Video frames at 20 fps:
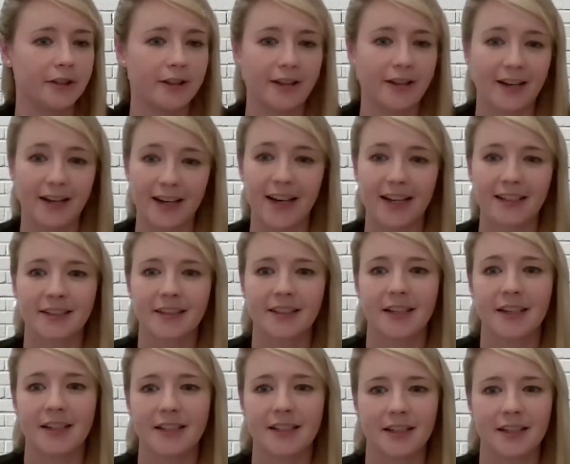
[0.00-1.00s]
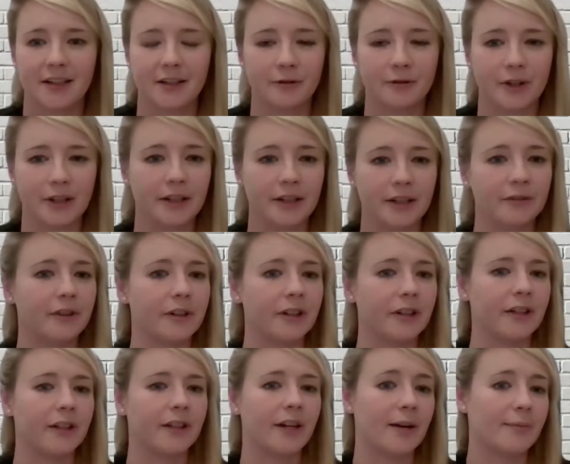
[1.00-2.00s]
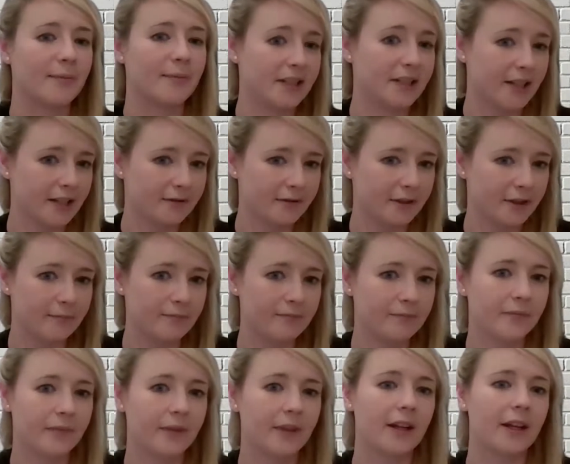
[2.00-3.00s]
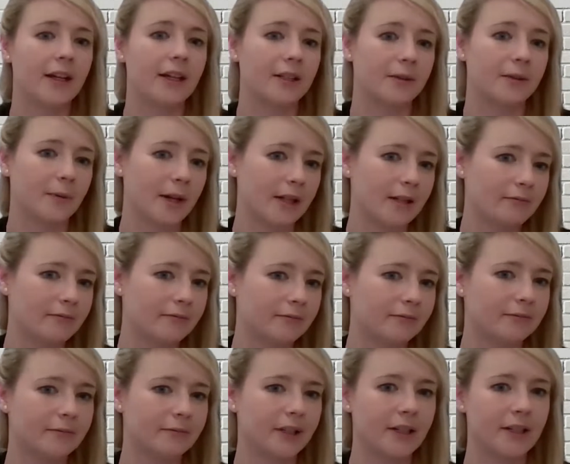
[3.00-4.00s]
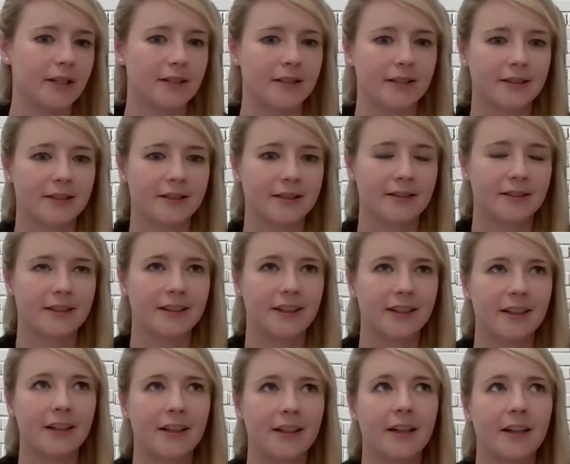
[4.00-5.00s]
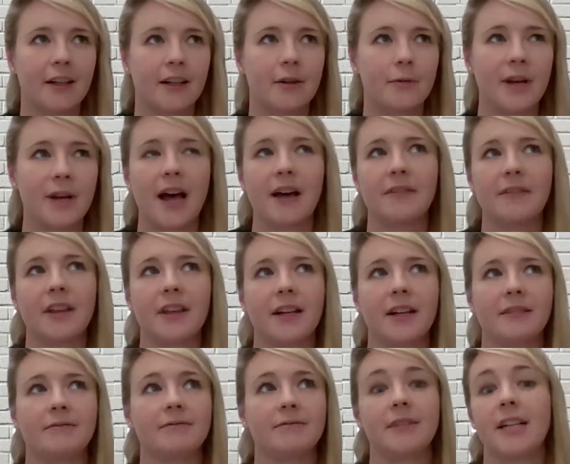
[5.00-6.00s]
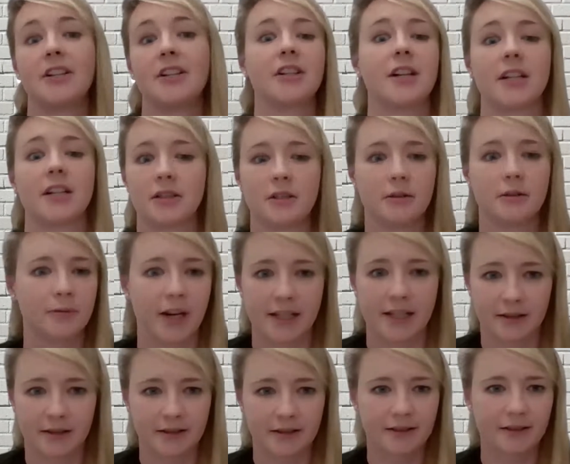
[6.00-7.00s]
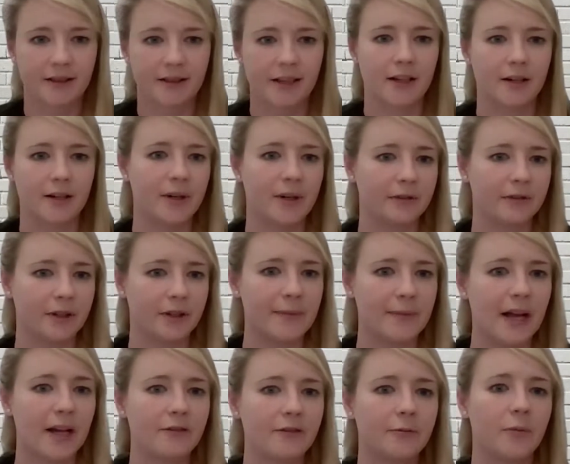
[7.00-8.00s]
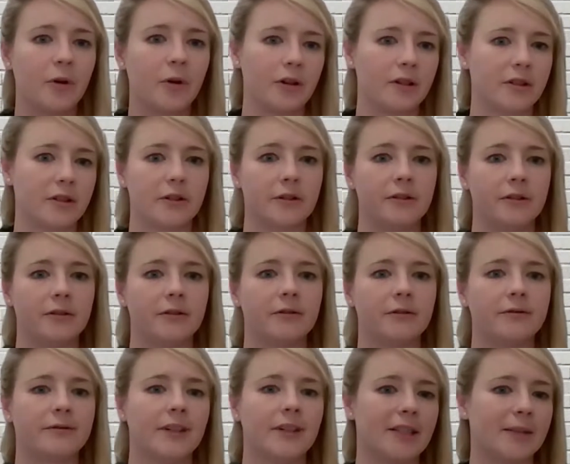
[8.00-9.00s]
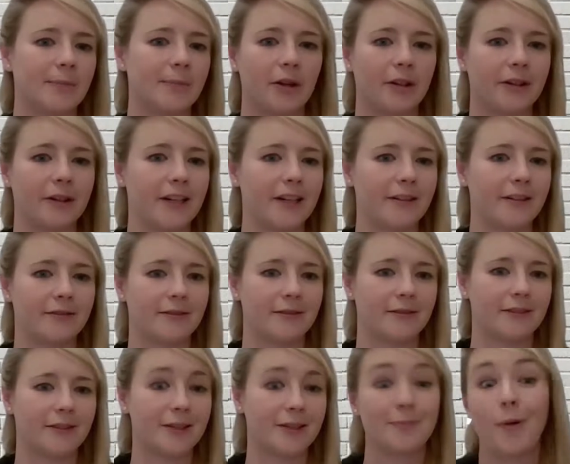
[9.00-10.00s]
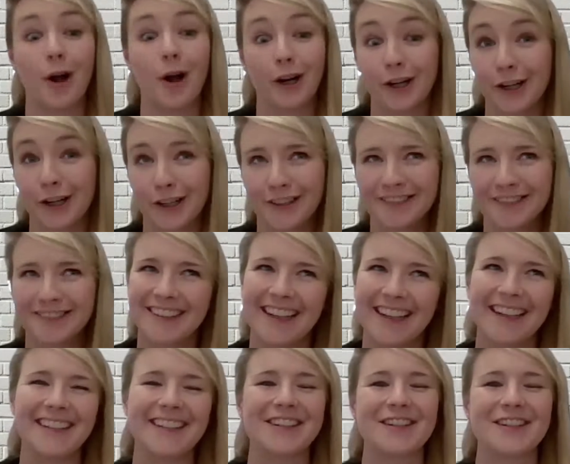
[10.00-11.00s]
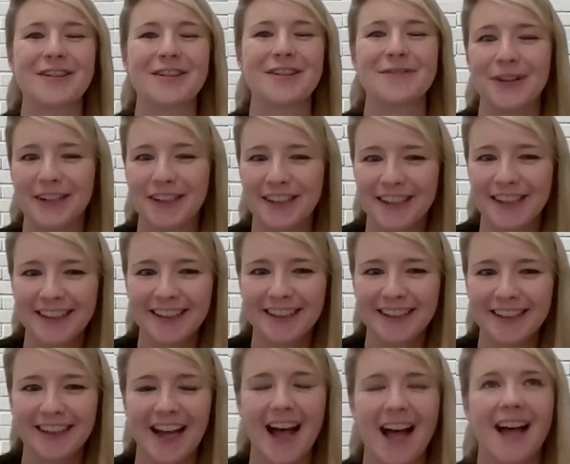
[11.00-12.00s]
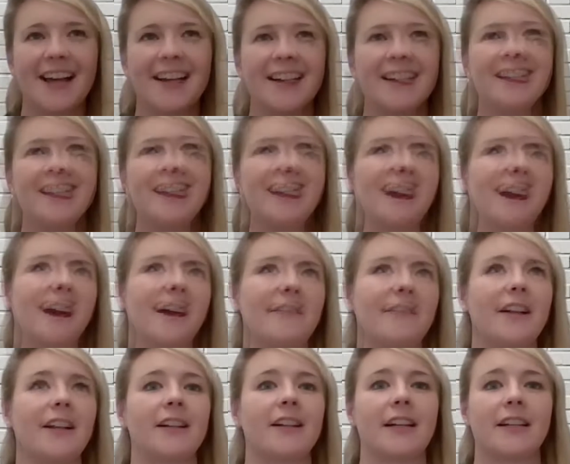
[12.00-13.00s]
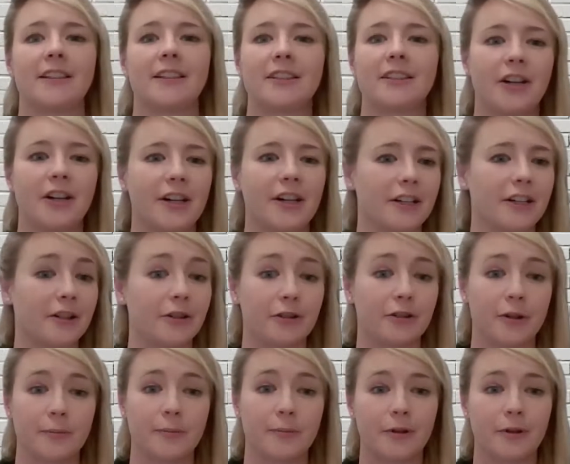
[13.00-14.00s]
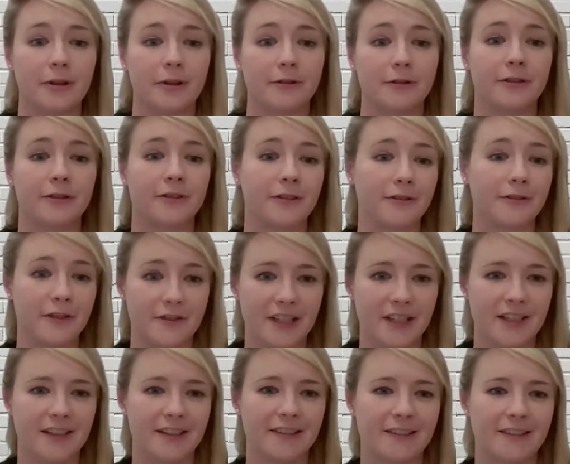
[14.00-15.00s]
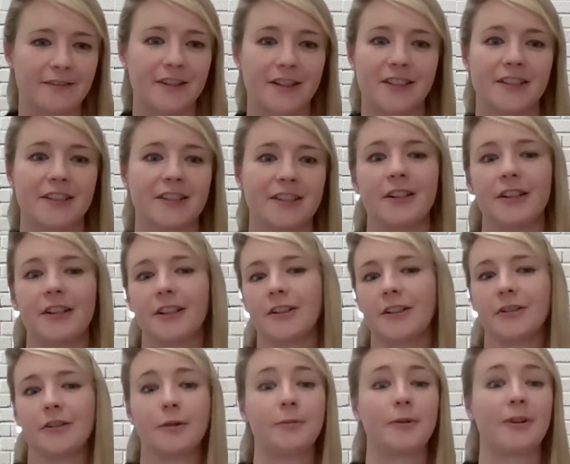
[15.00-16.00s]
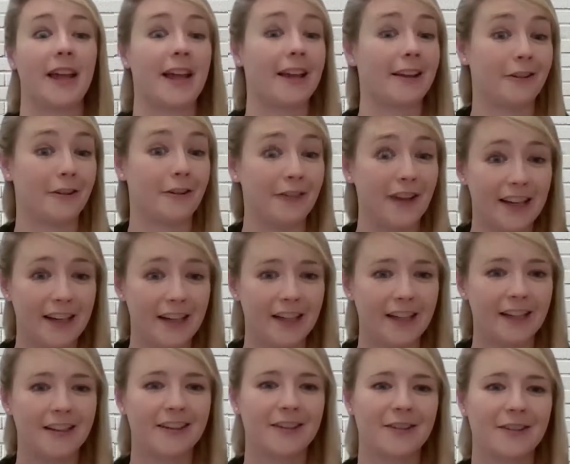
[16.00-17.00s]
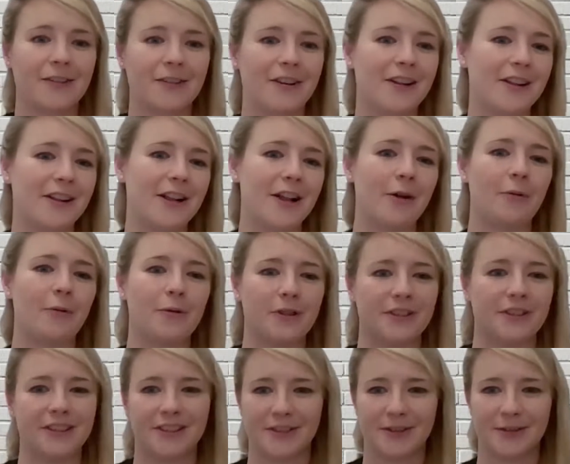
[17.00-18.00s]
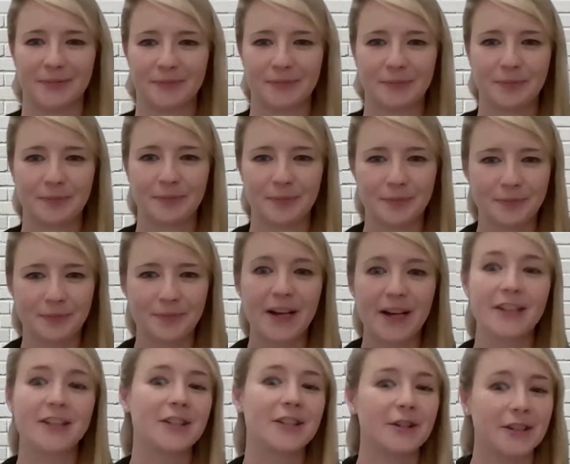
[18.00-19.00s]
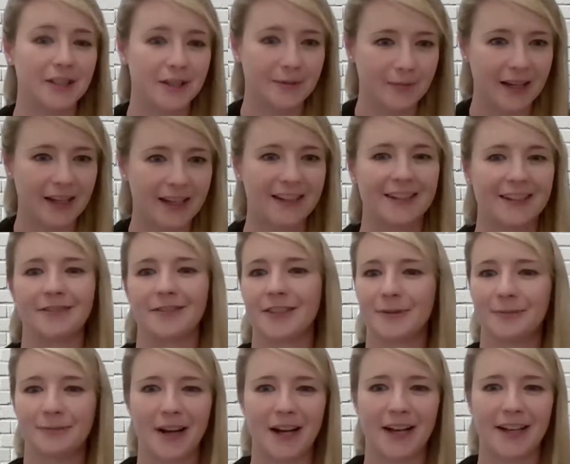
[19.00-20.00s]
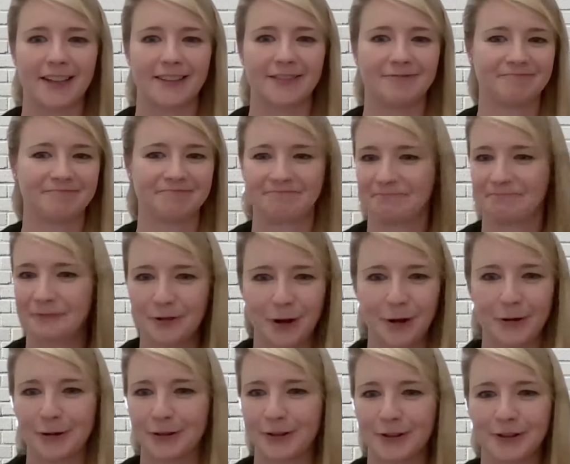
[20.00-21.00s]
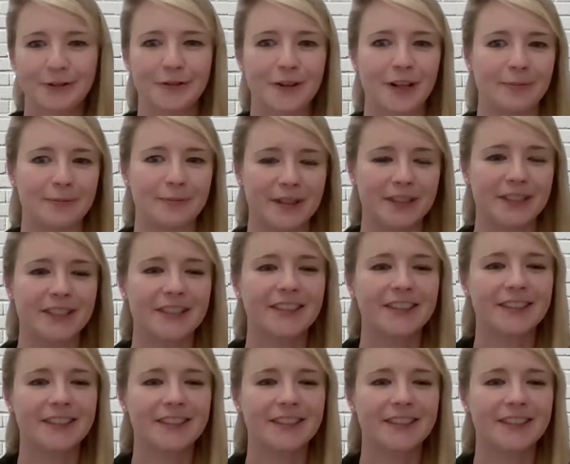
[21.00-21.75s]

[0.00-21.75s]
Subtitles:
I liked the idea of working for a mid-sized firm as well, because we have that international presence that a big firm have, but also a smaller knit community. And I felt like starting in a group of 15 versus starting in a group of 80 was better suited to me and to my growth and development.